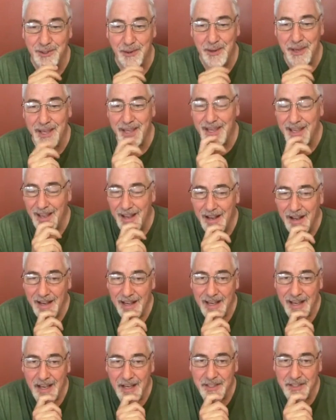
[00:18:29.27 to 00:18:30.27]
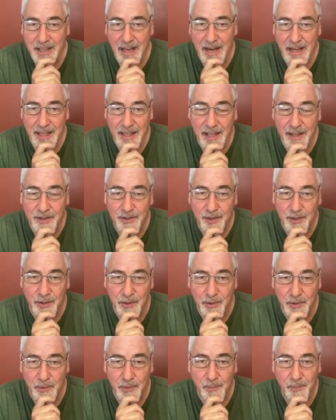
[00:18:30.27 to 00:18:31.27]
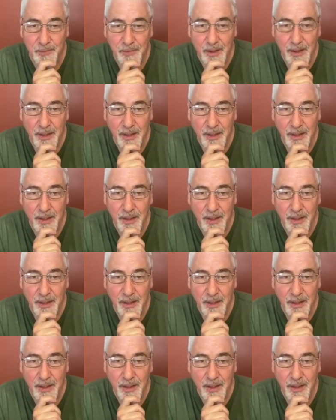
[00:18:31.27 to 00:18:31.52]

So he he's getting into